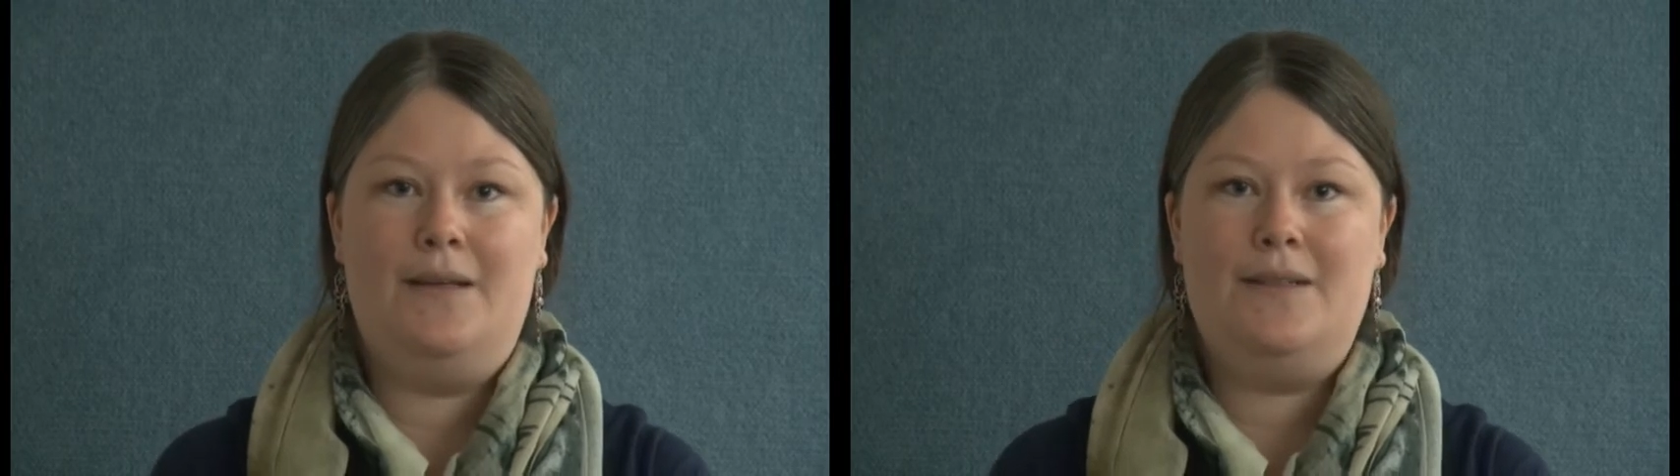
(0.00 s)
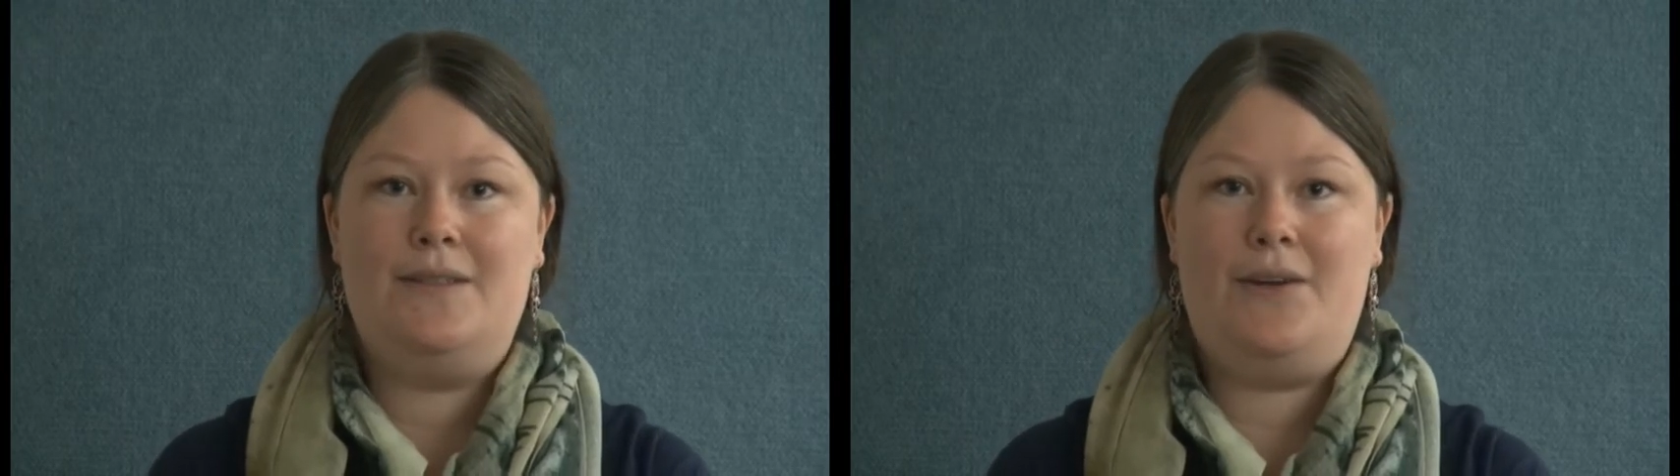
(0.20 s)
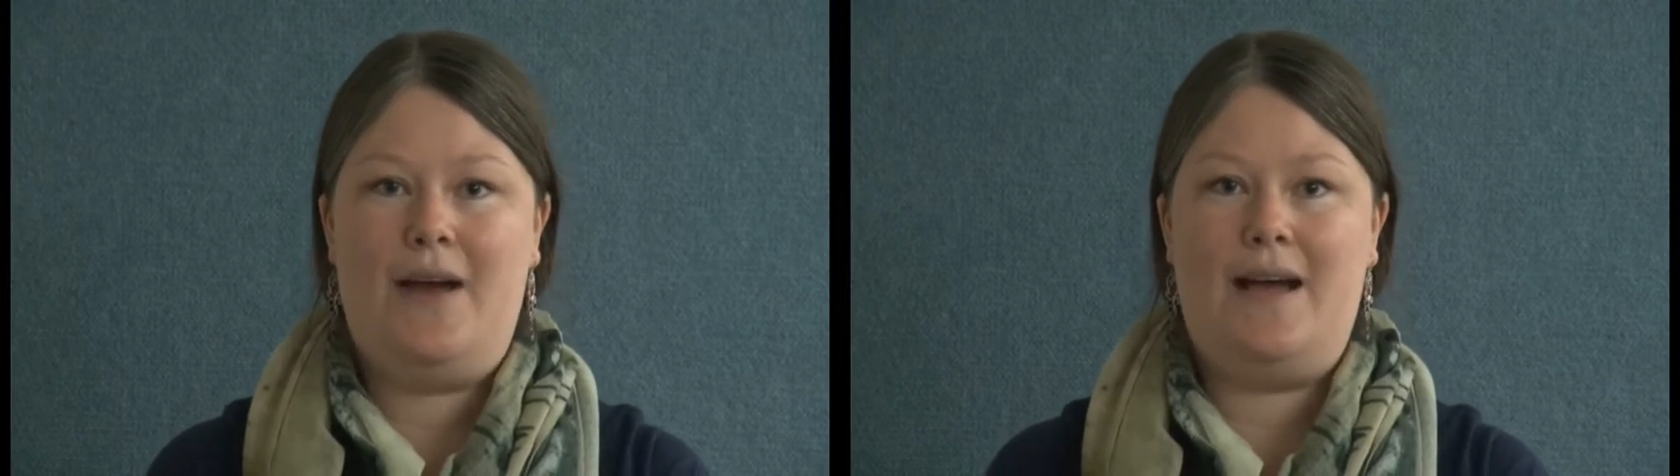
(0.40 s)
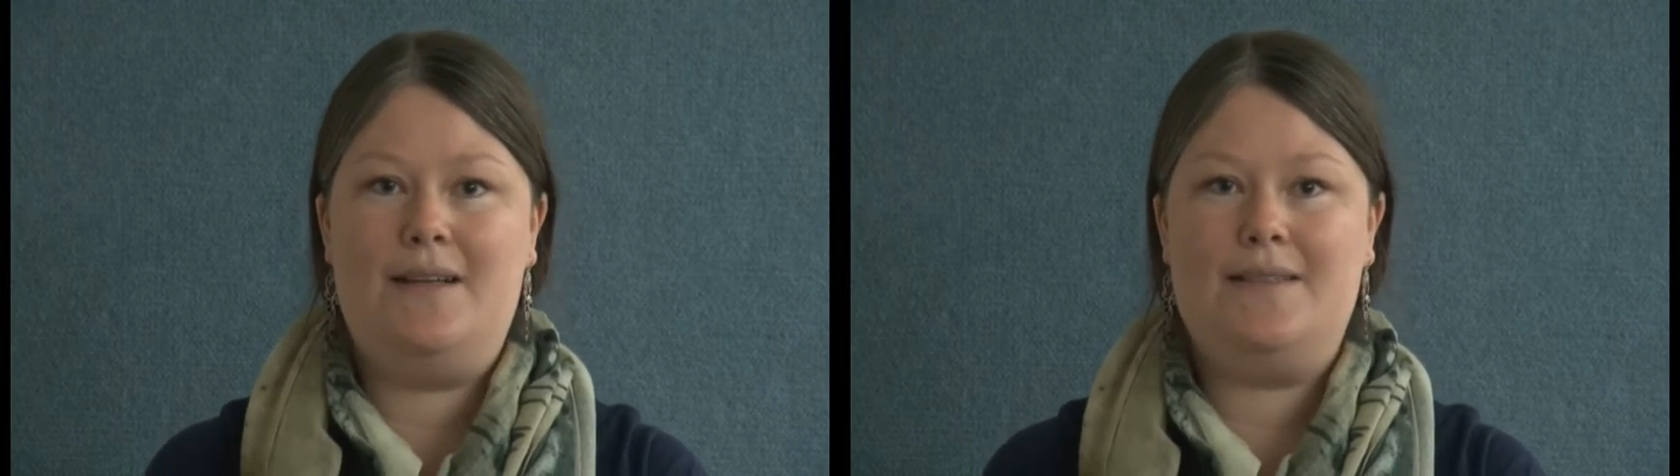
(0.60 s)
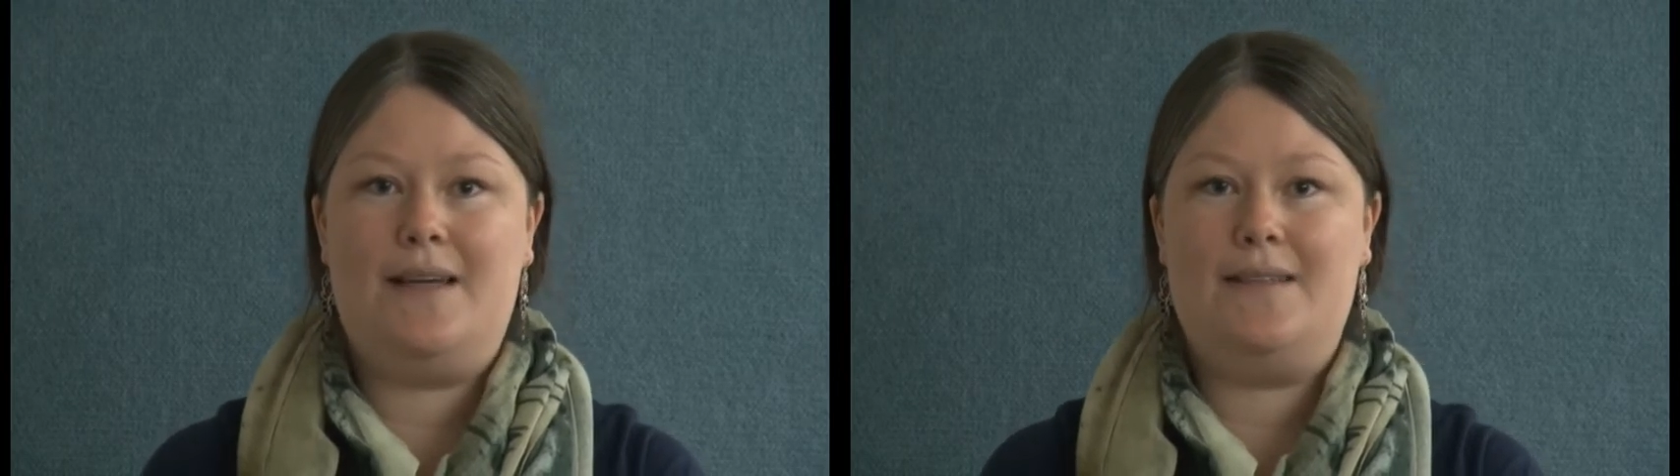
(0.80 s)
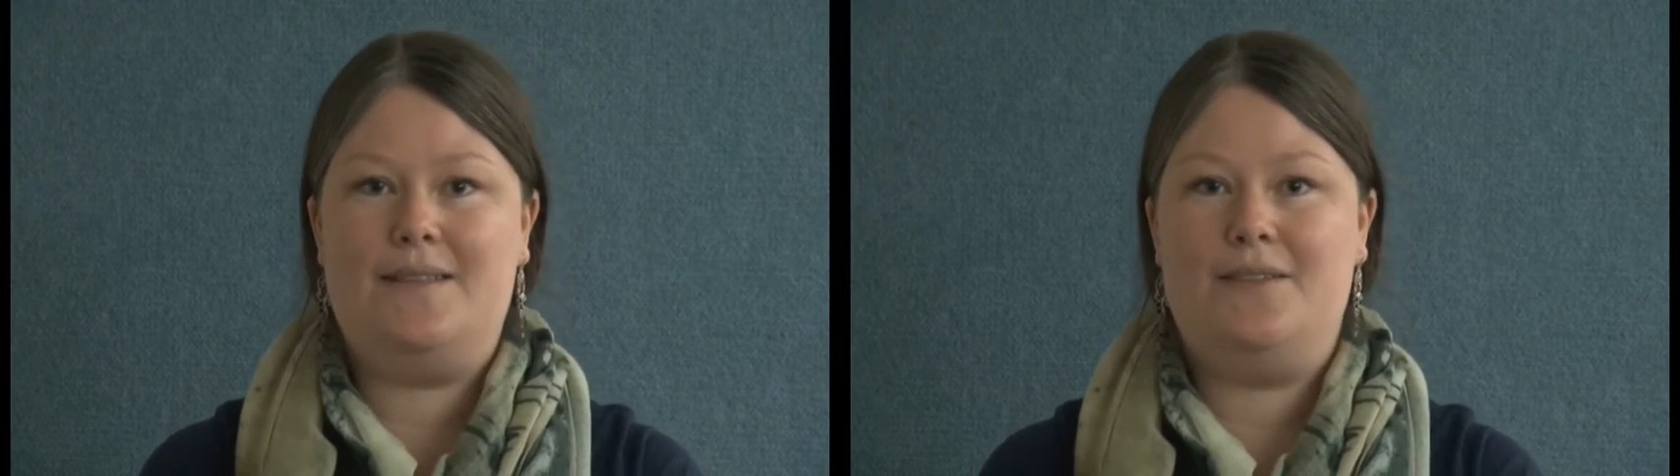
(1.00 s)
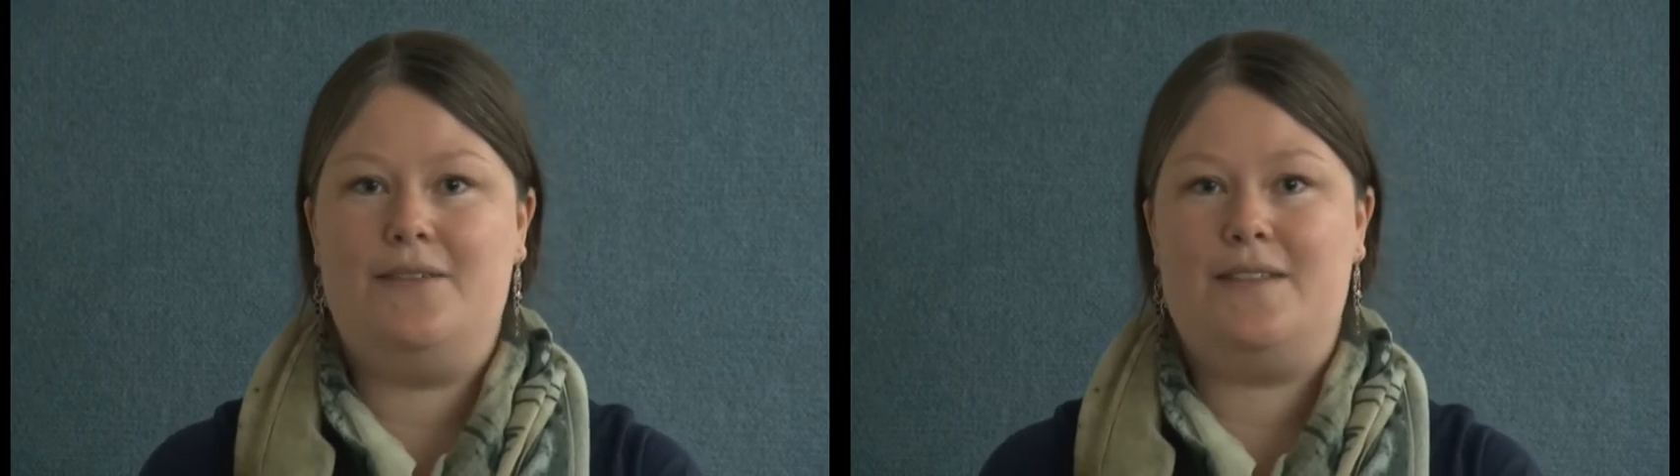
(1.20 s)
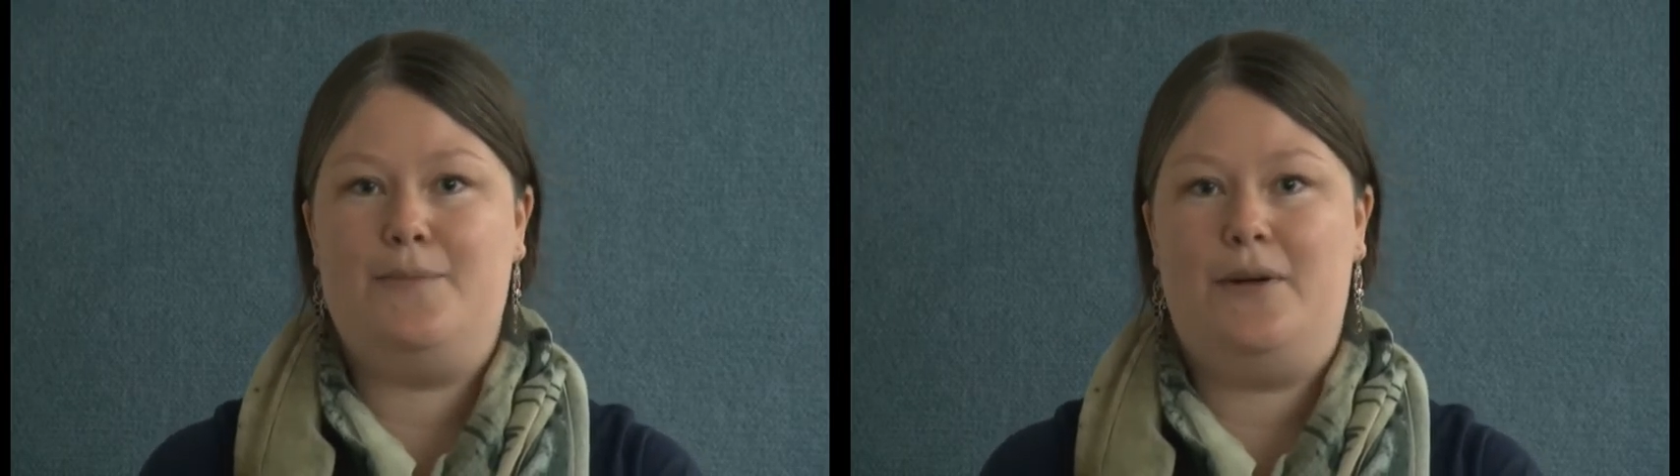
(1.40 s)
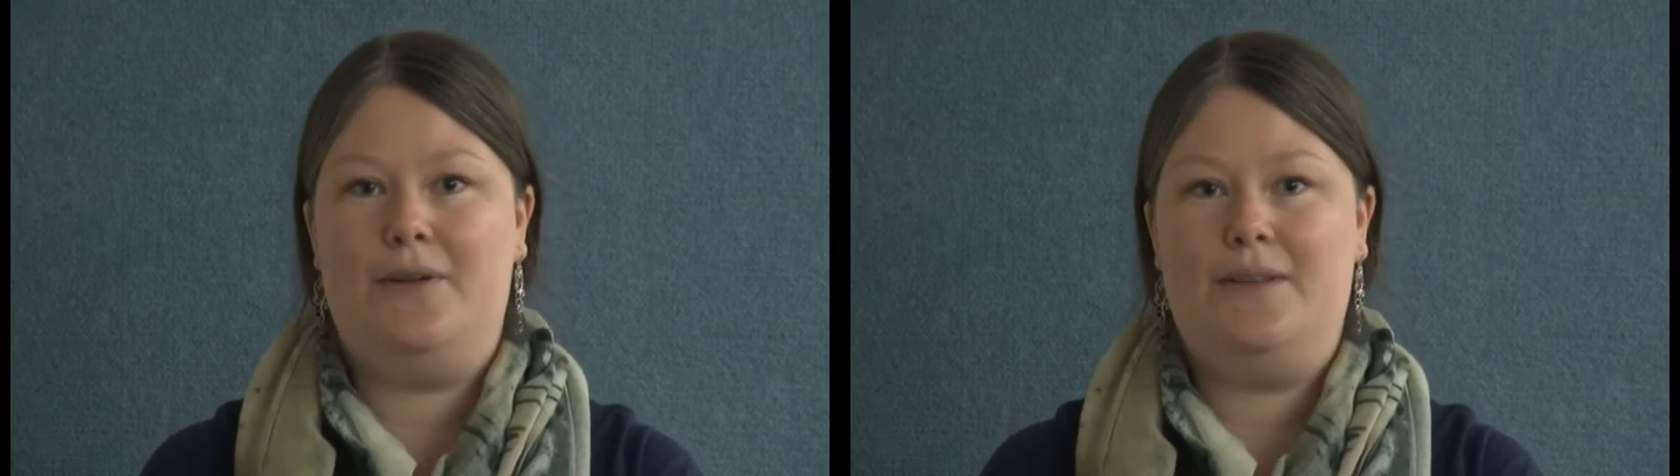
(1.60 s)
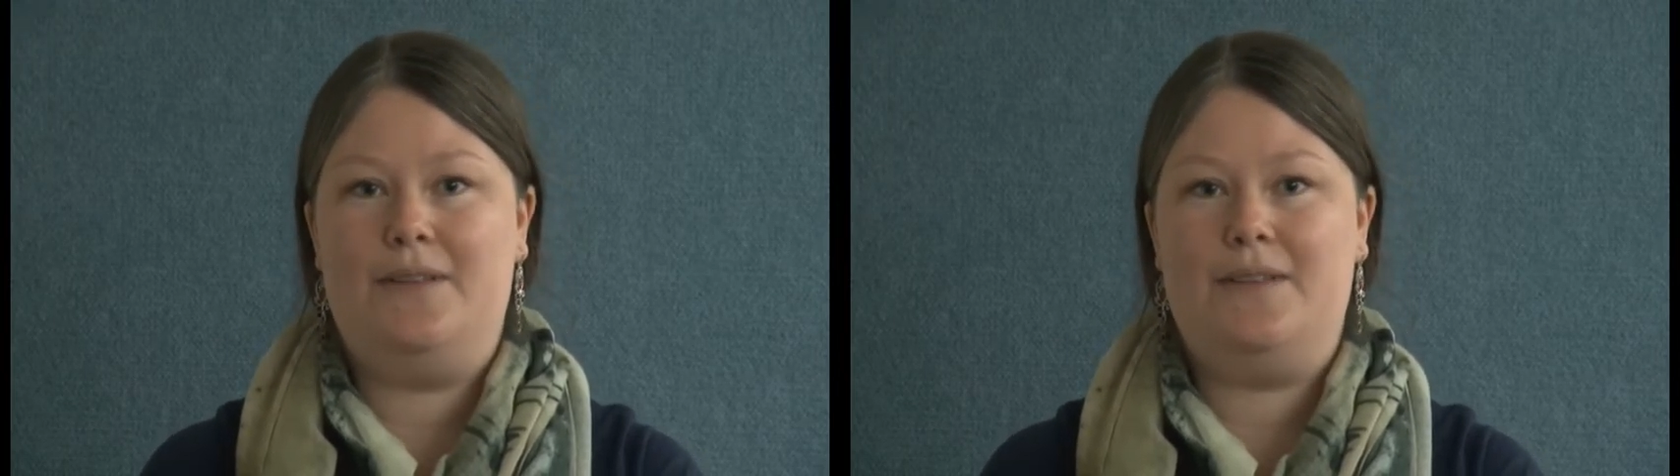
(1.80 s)
So, how does Esther
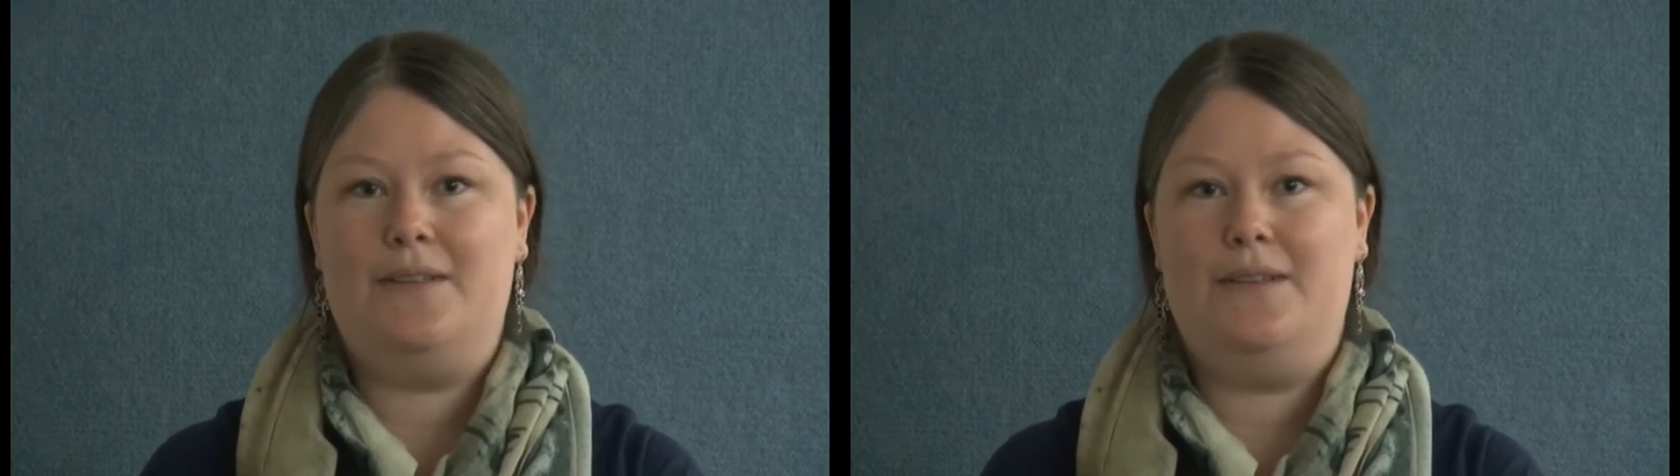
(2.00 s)
respond